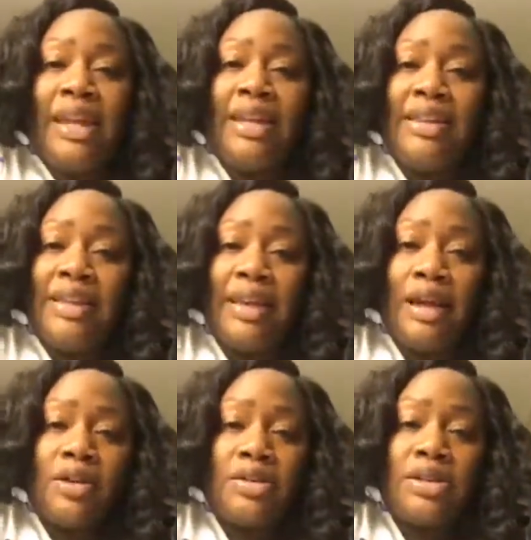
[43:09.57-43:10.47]
Anything
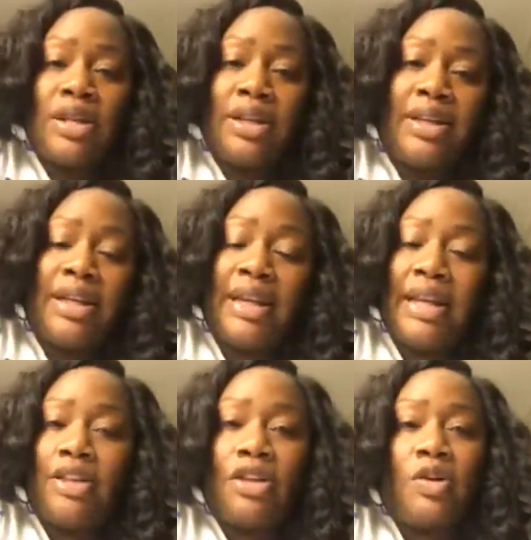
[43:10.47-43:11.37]
else?
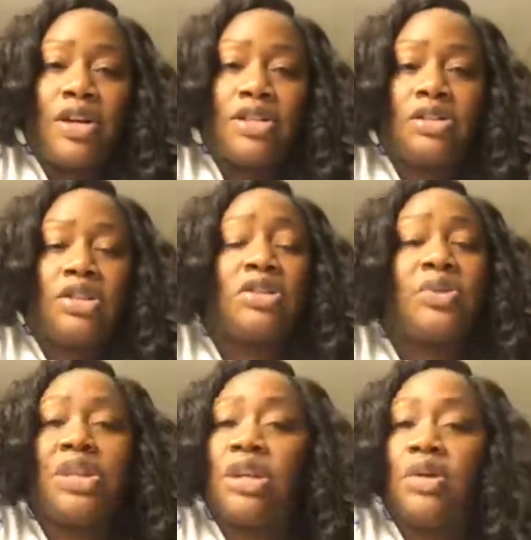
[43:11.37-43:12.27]
Any other questions? Those are
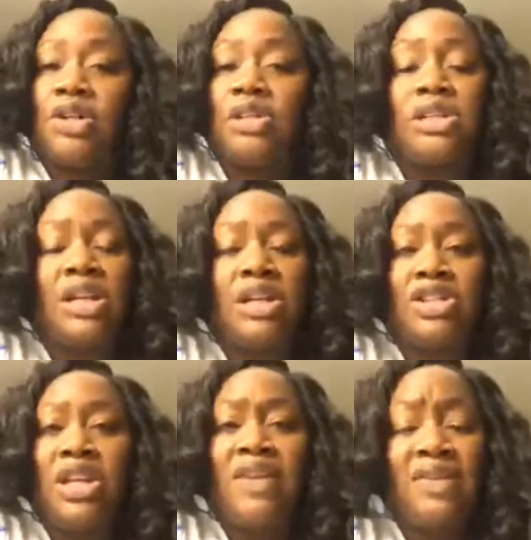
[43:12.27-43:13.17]
really good questions,
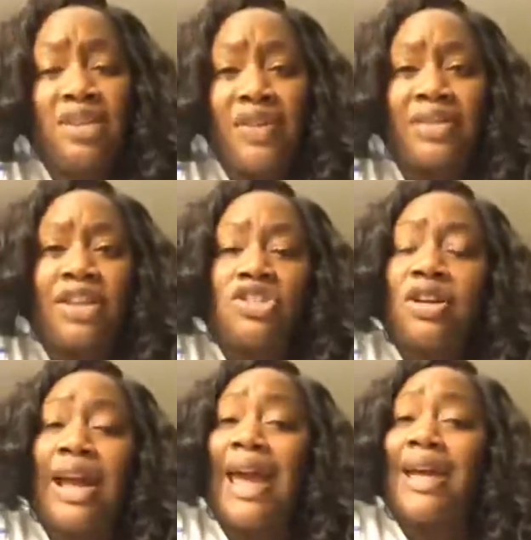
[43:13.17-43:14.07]
Khadijah. Even the fact that
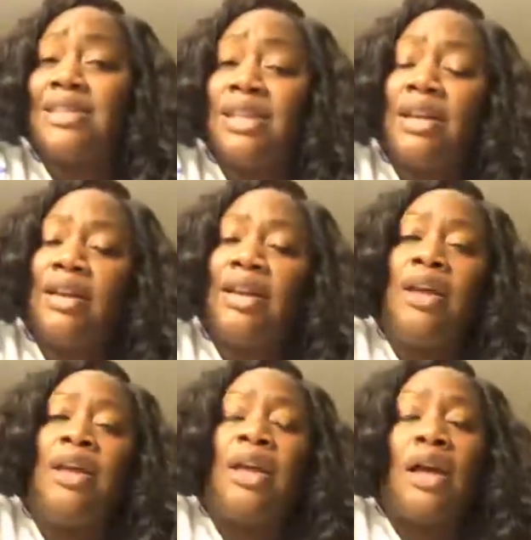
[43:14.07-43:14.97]
you're asking
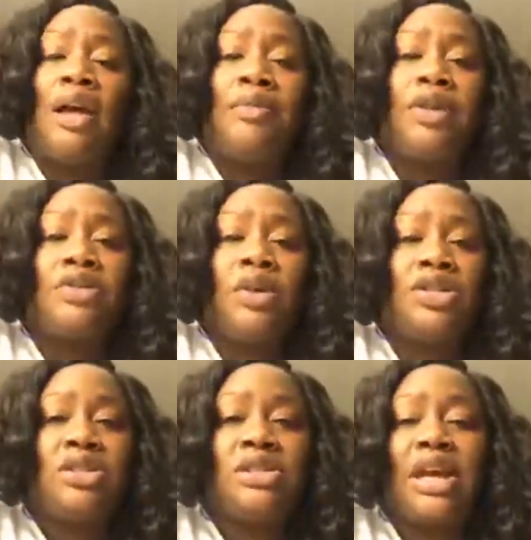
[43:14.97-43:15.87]
those
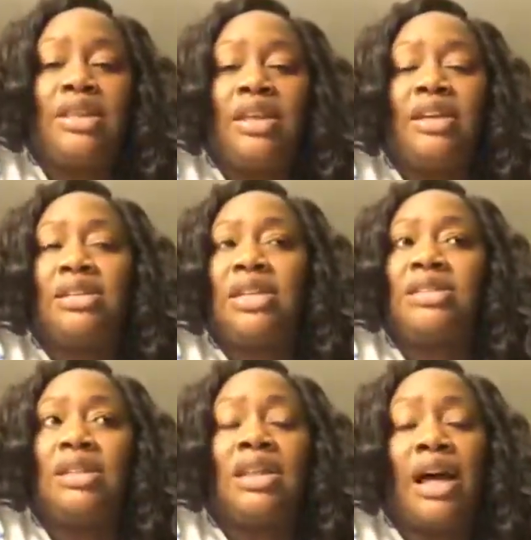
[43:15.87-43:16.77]
questions, I think,
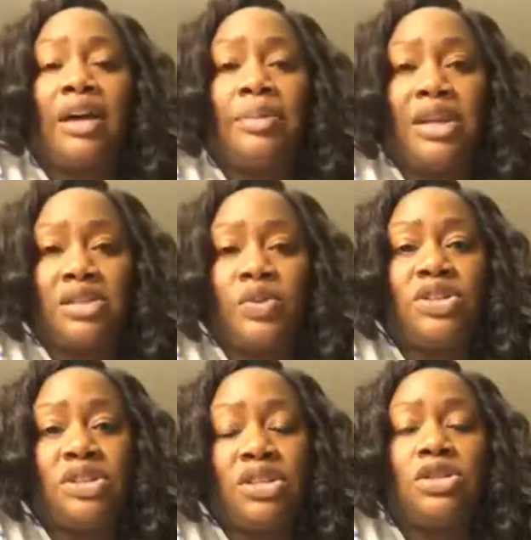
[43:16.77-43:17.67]
says a lot, because we
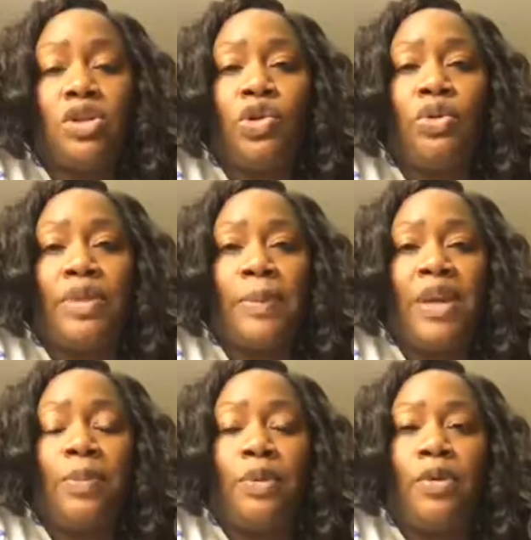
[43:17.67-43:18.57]
just assume that
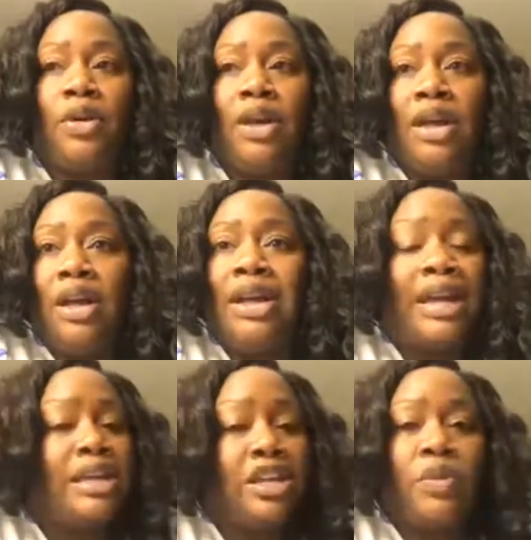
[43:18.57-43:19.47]
people
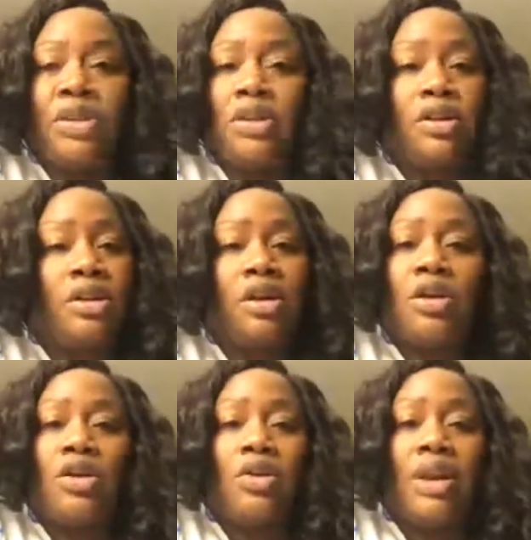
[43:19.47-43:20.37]
can deal with it on their
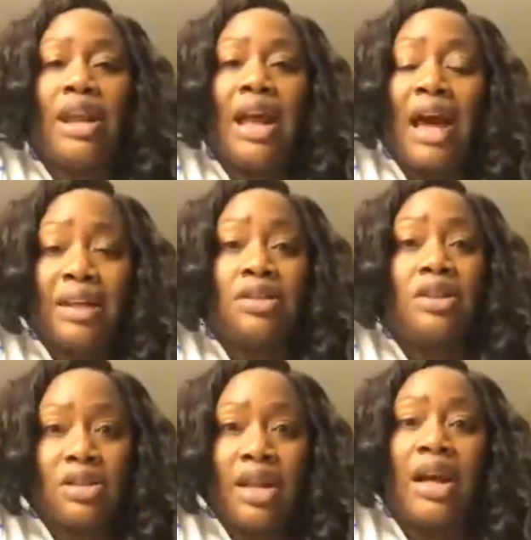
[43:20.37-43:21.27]
own. And I
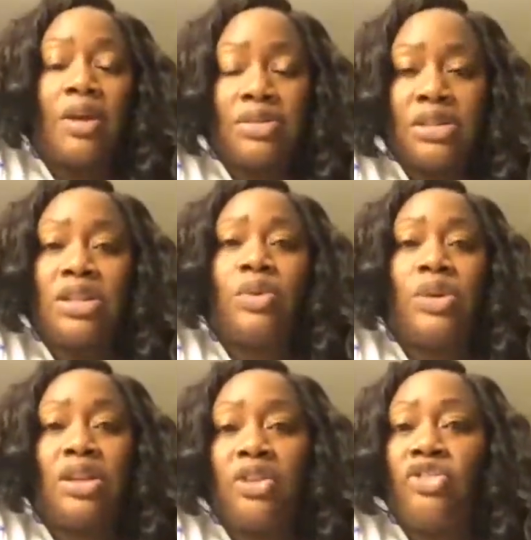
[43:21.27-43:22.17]
looked like I was dealing
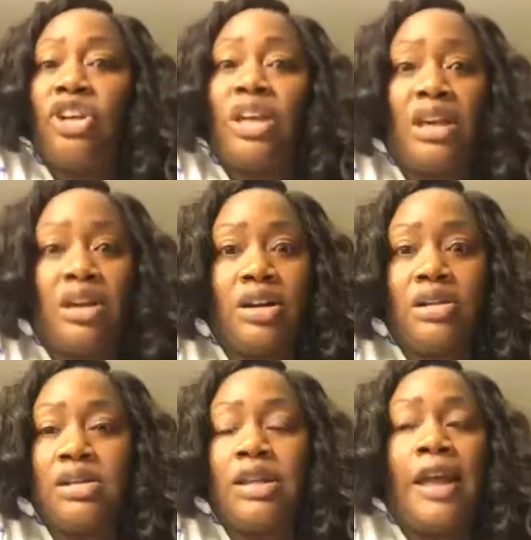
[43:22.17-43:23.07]
with it for
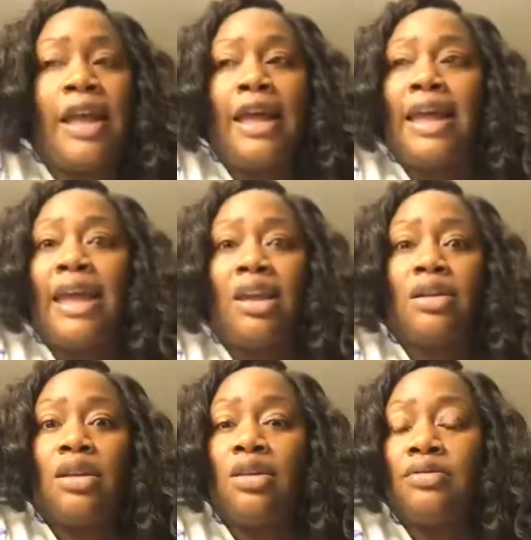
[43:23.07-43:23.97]
years
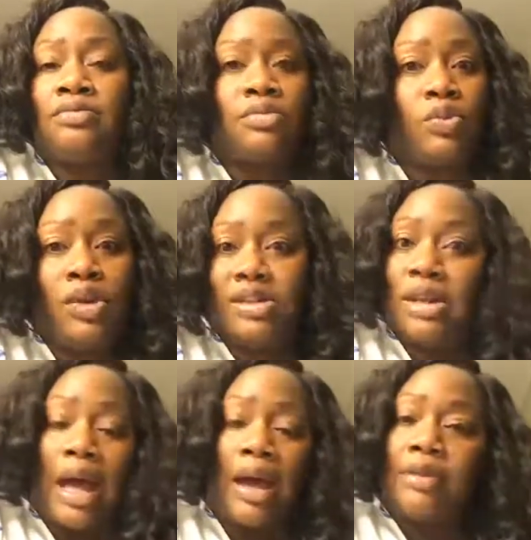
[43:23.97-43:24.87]
and was
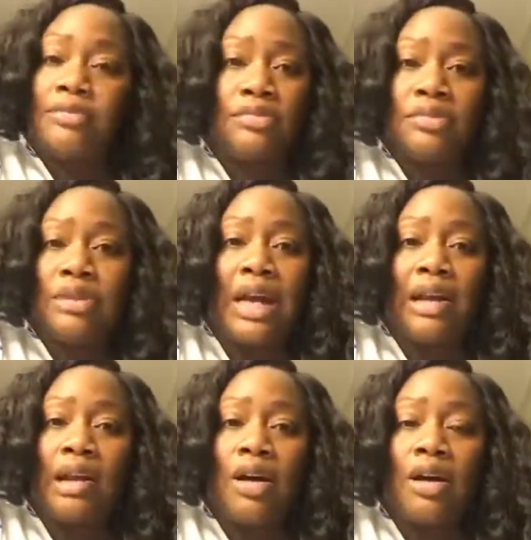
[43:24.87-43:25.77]
not
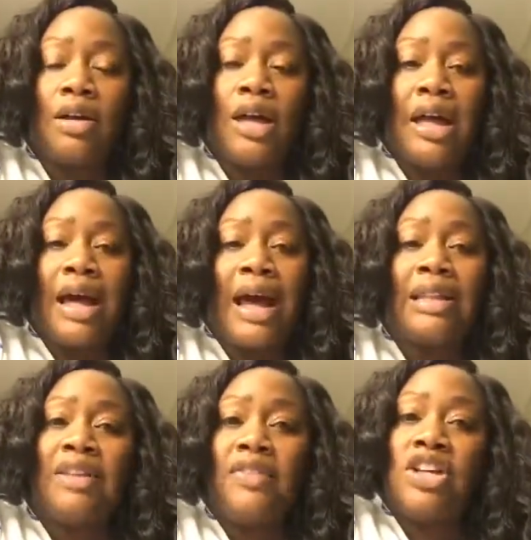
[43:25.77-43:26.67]
at all.
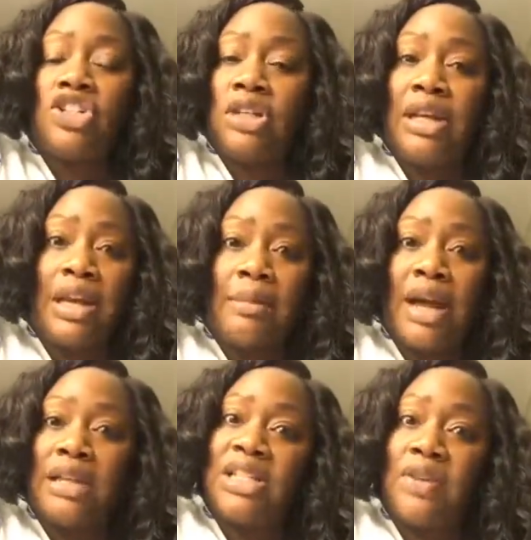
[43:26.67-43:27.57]
Highly functioning in
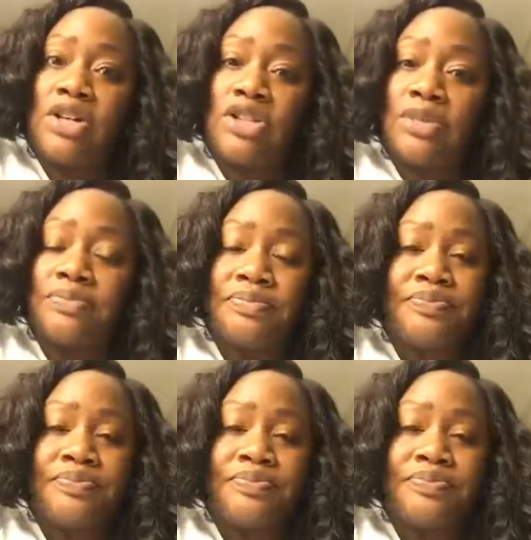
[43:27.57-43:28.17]
my dysfunction.